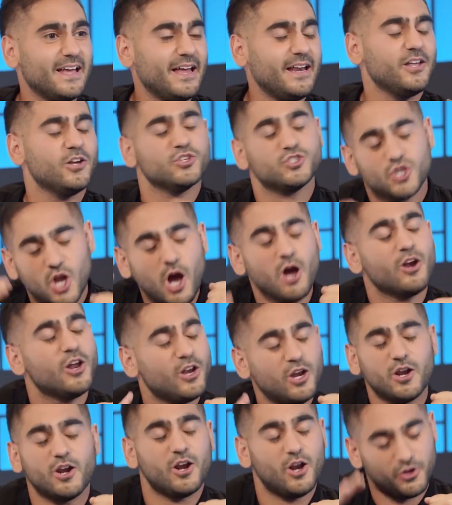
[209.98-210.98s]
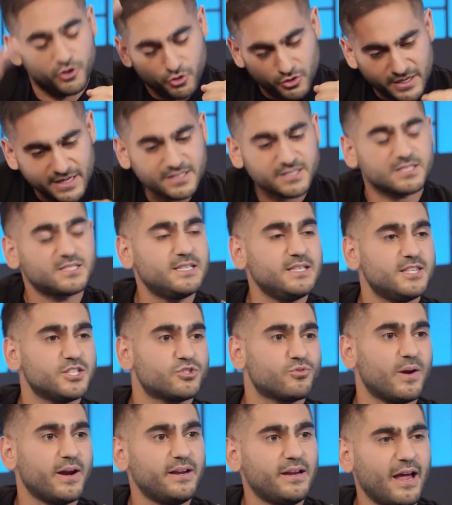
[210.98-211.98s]
And he goes, no, no, no, no, no, you need to see
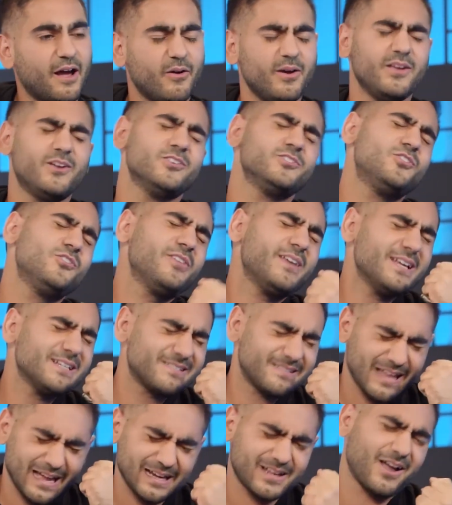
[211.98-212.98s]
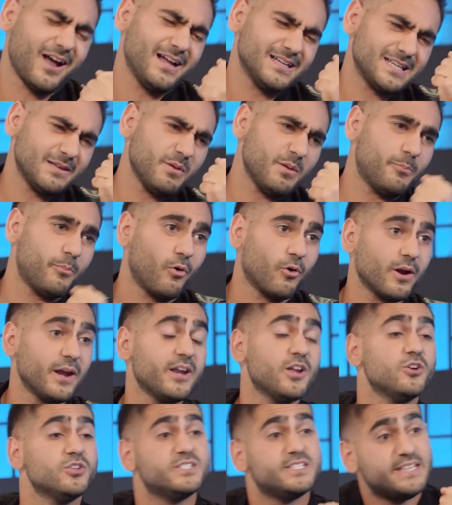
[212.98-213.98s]
this right now. And he goes, you think it's that goddamn important?
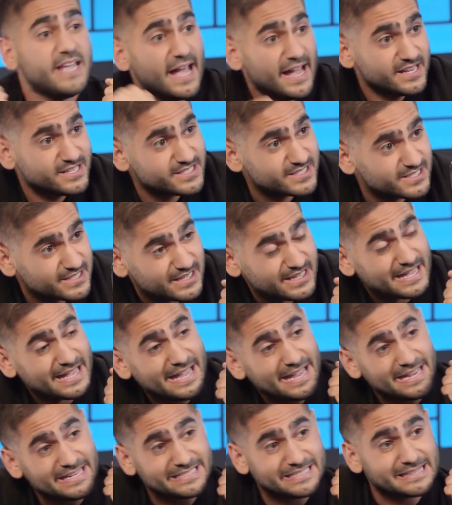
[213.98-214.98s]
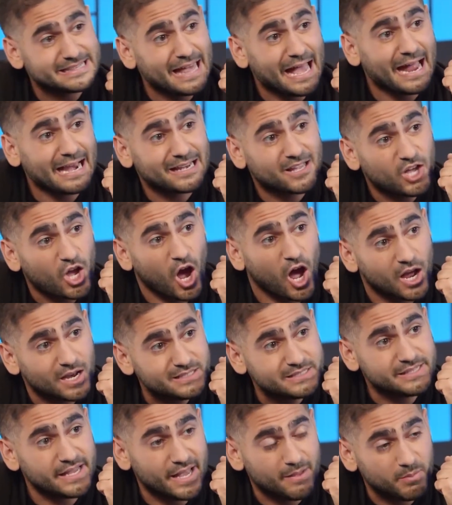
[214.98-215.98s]
And he goes, yes, it's that
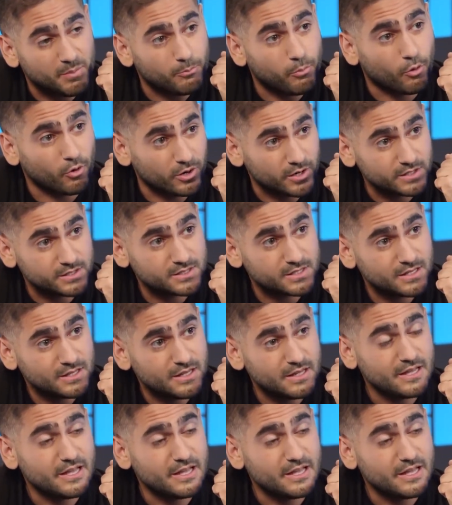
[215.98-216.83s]
goddamn important.